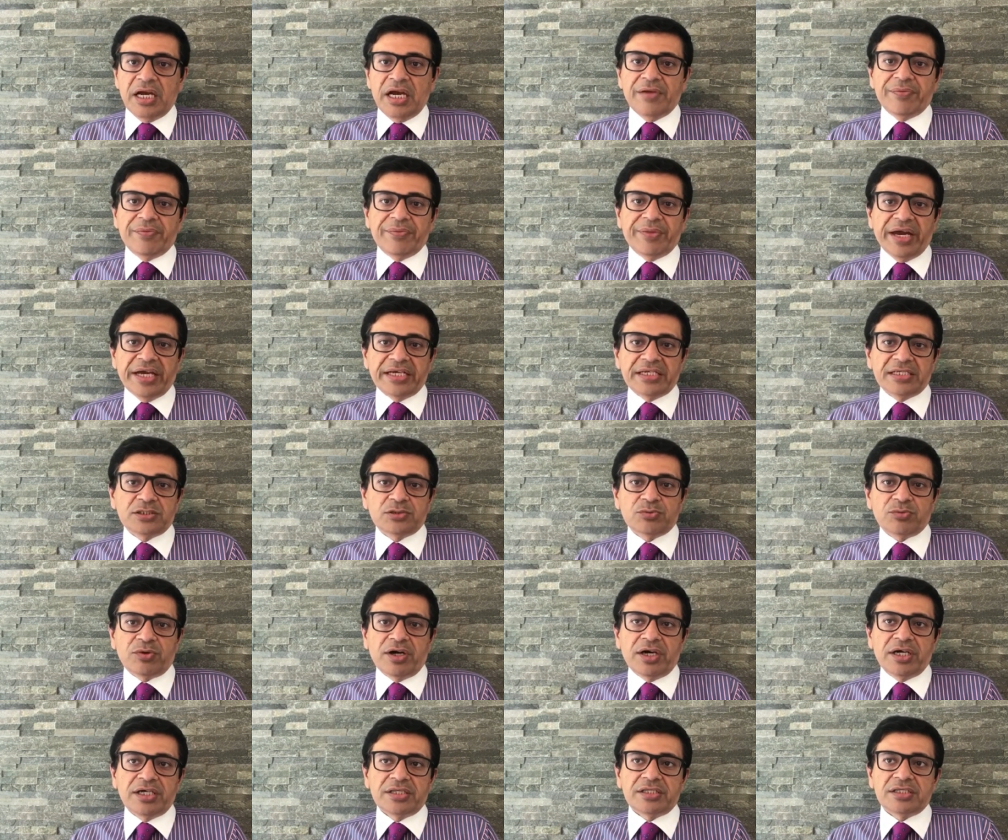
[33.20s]
And that is
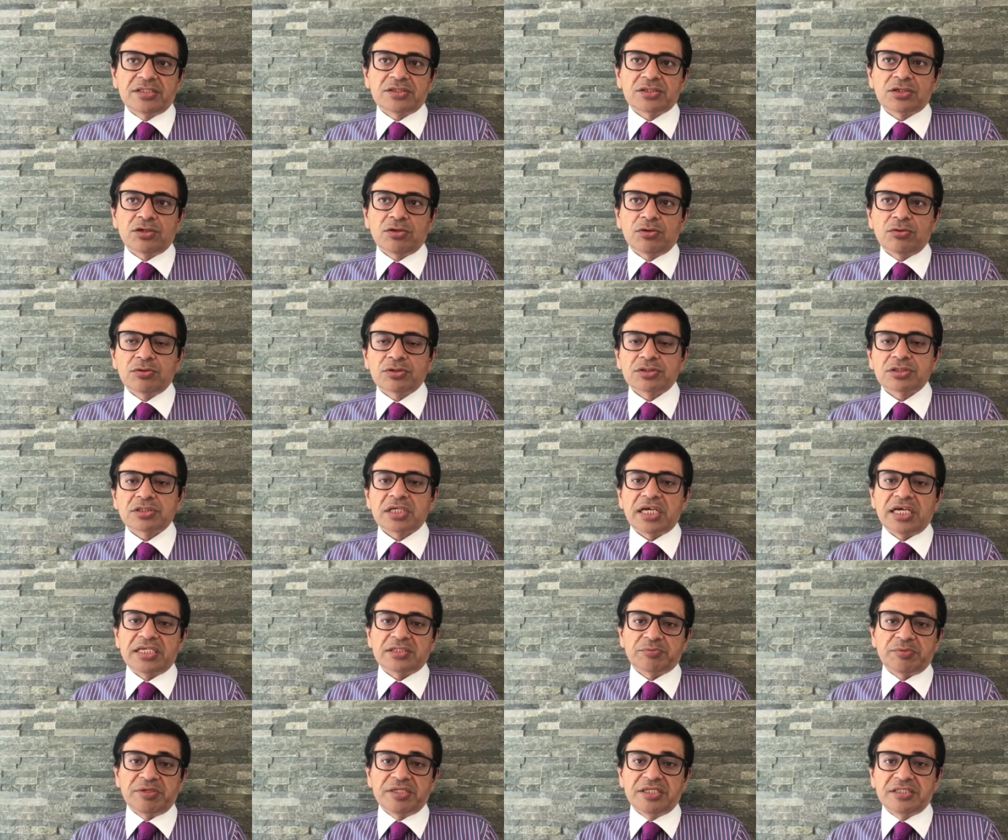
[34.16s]
why this course
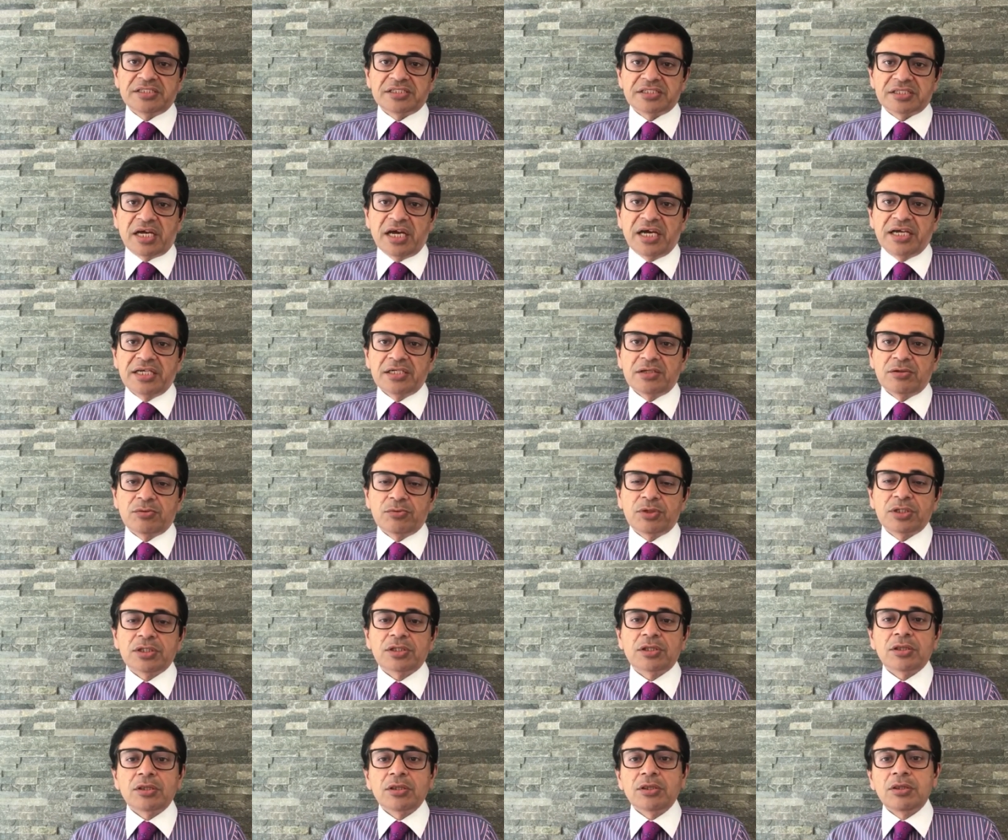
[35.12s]
has been designed
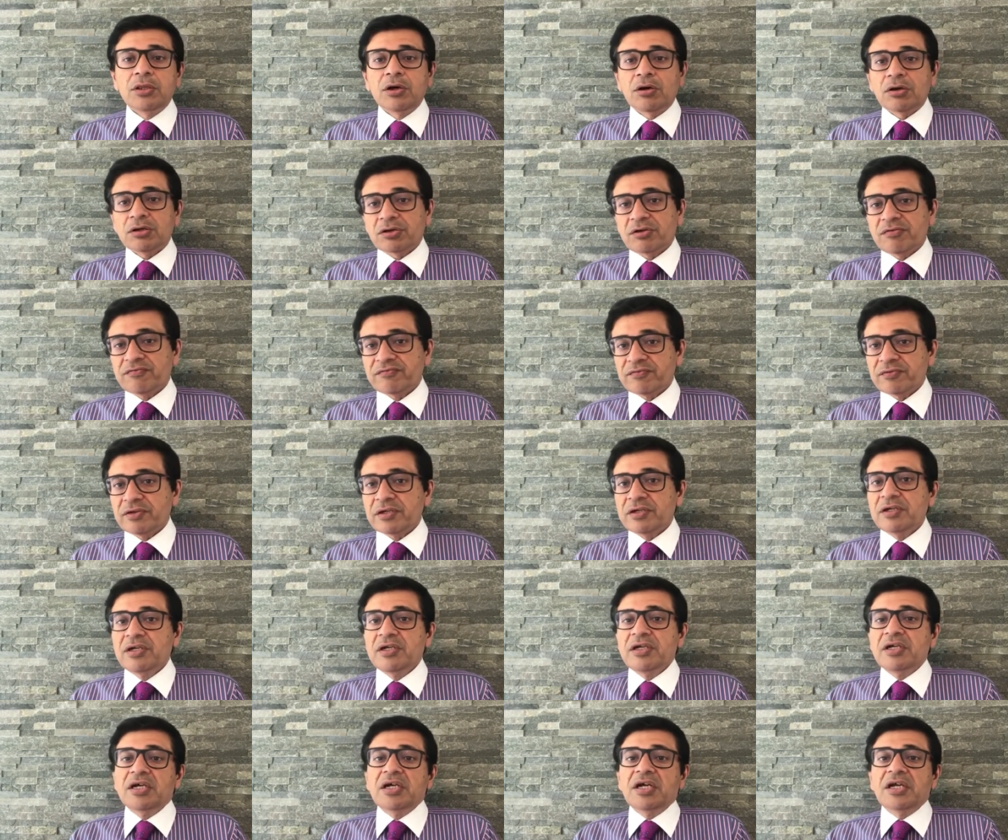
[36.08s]
with a lot of
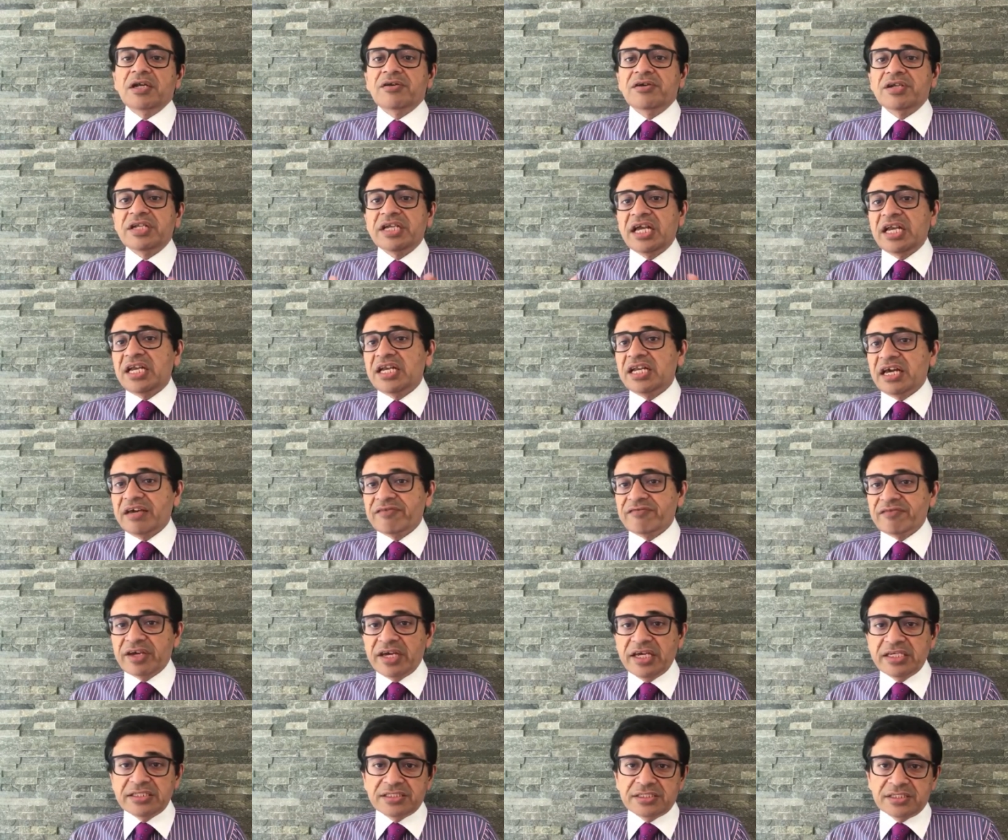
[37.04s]
real life
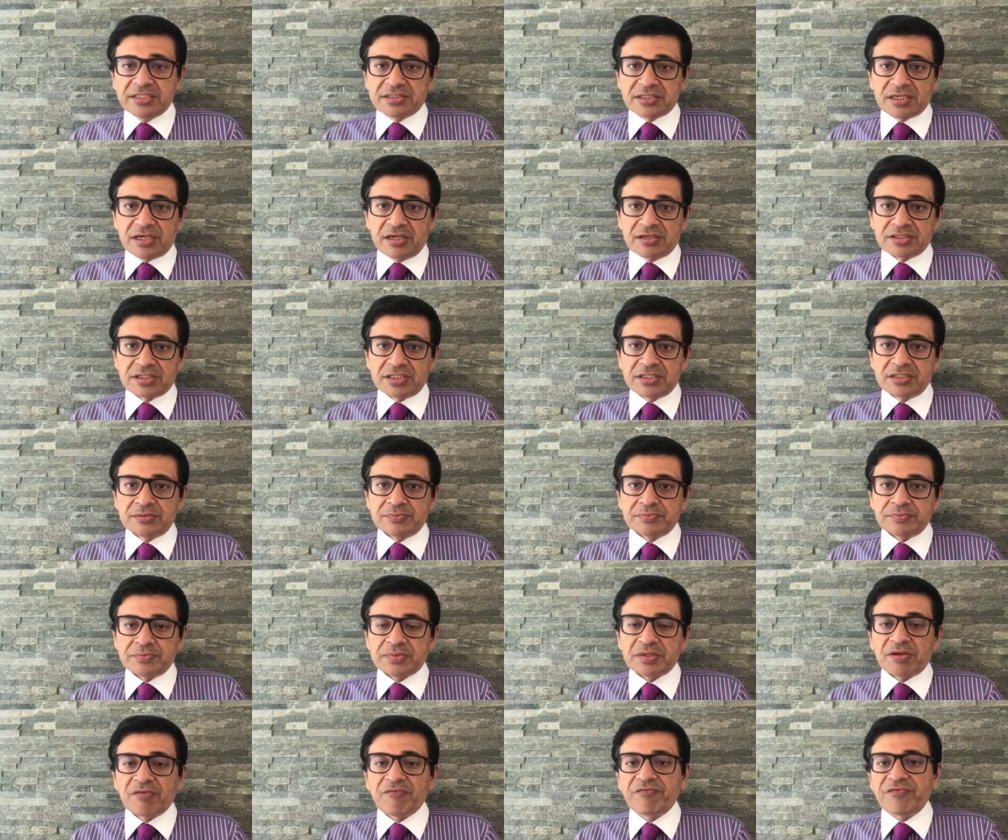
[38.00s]
case discussion,
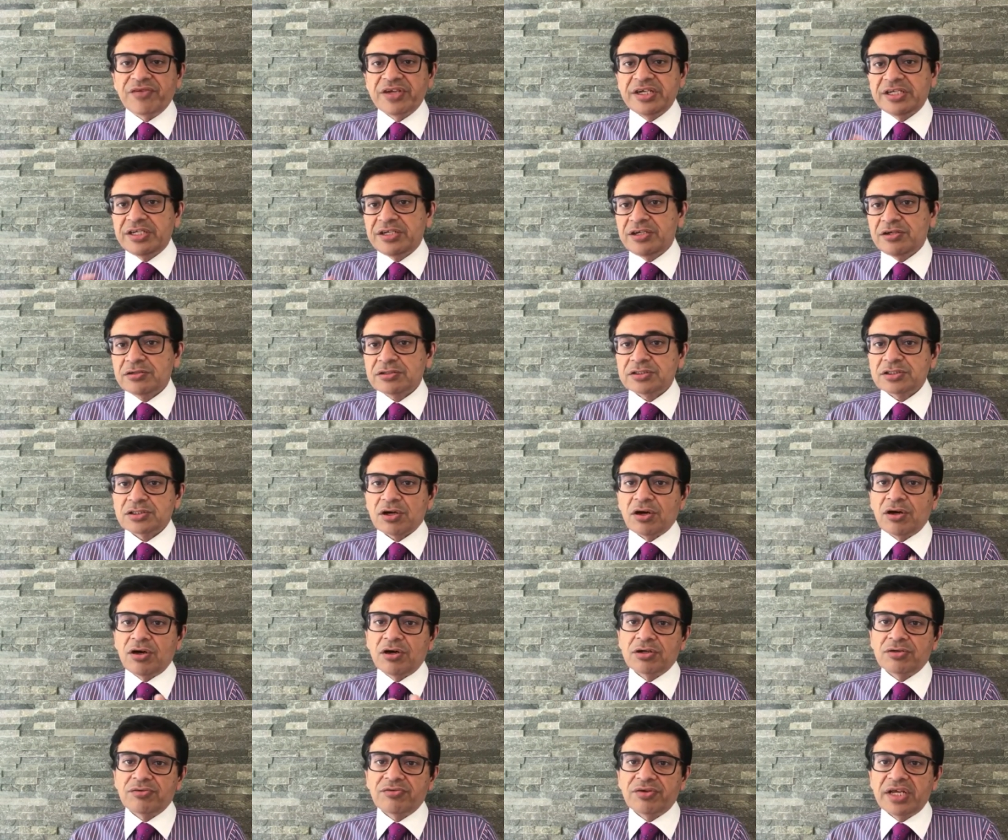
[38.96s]
videos
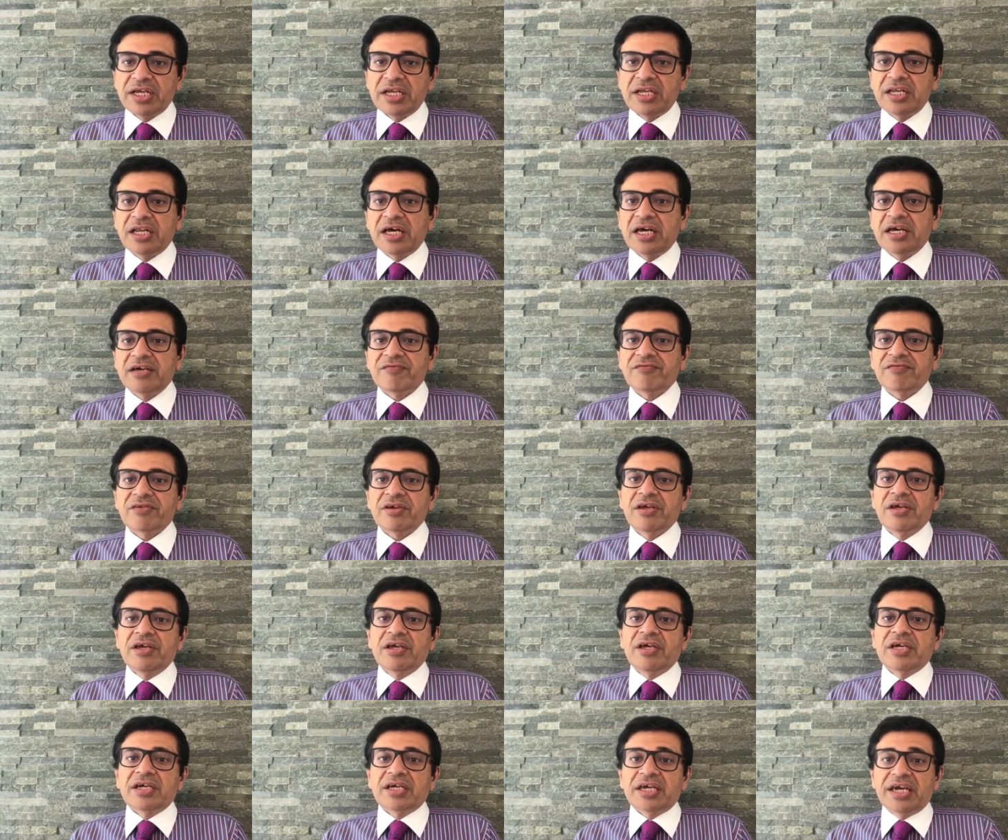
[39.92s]
on real life
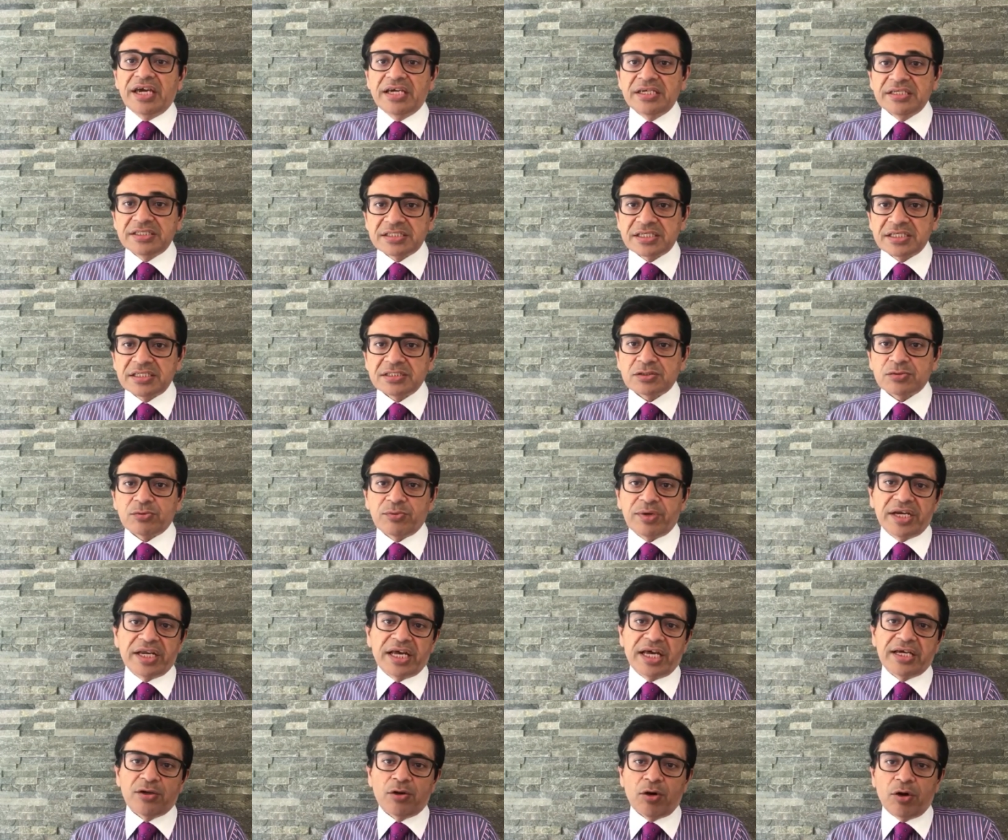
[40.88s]
cases
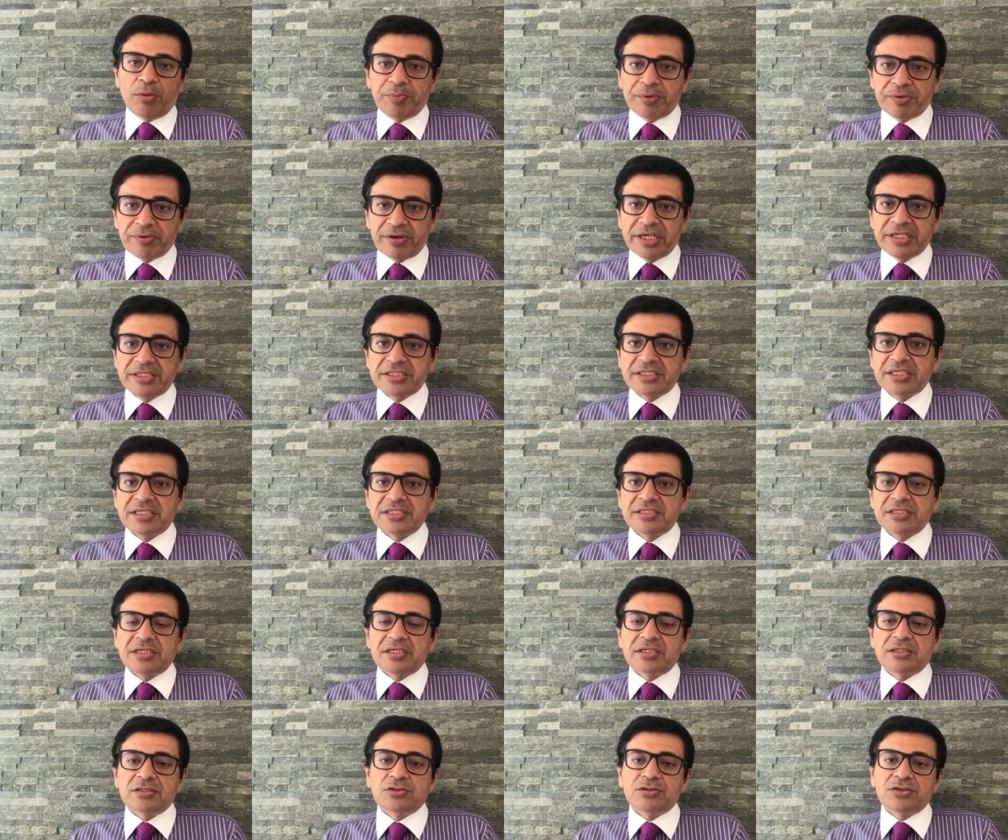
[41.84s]
where I operated
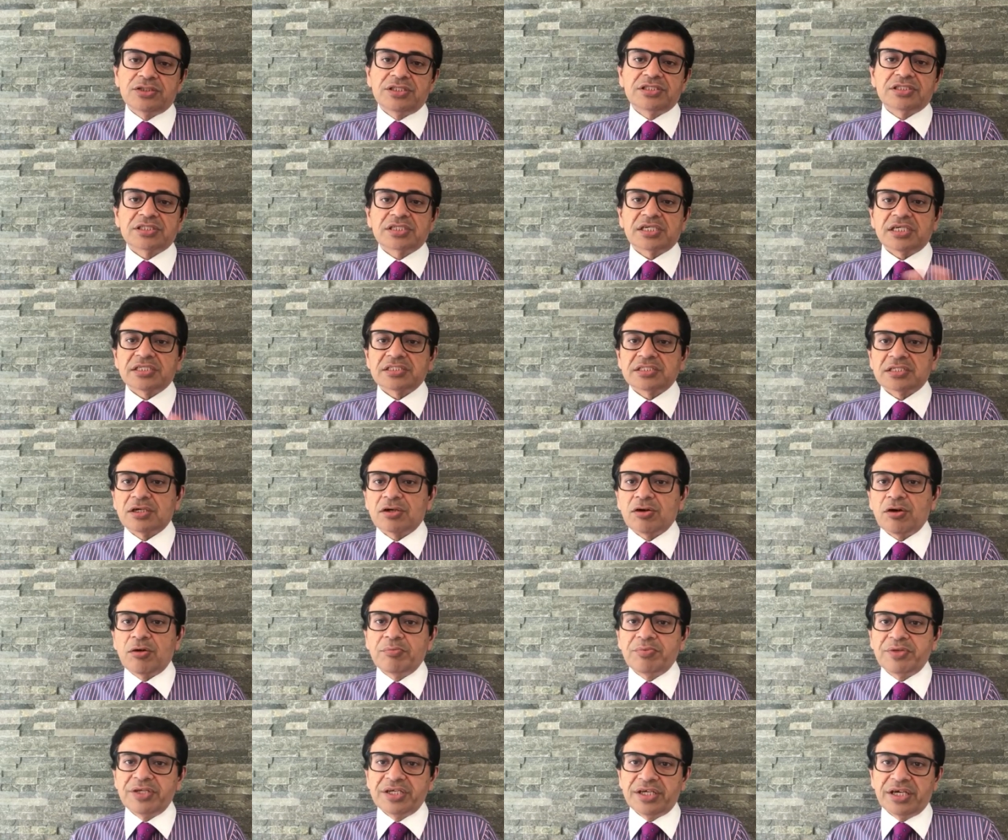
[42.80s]
to discuss the
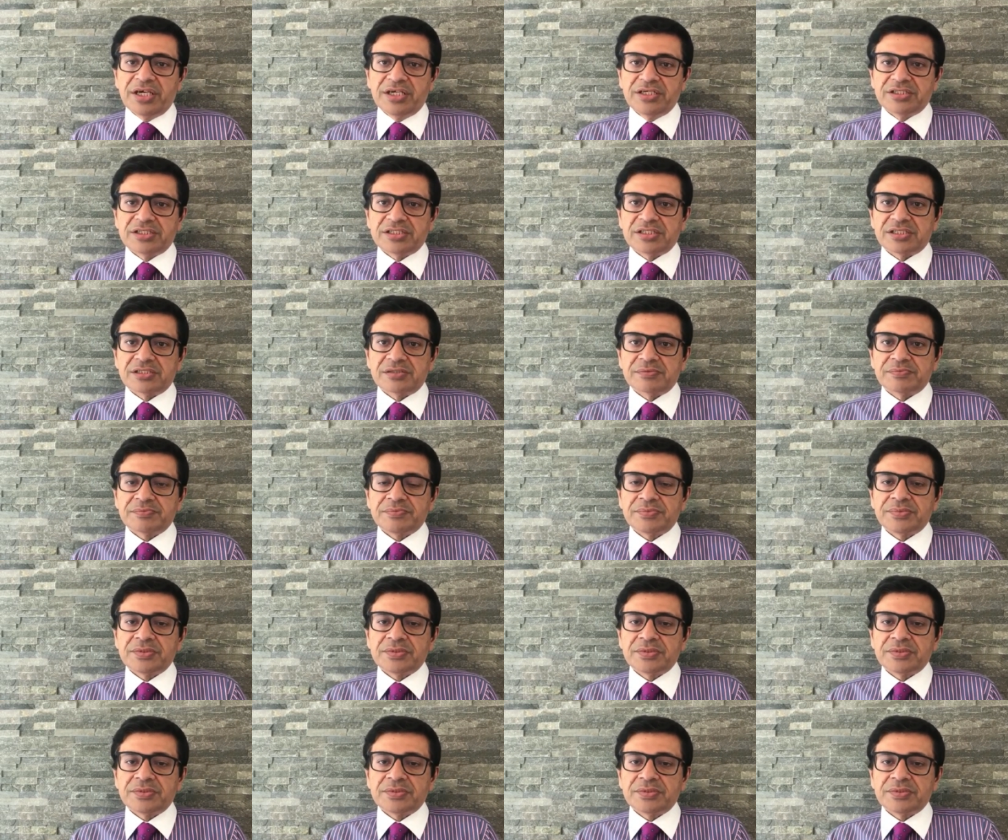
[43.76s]
complication.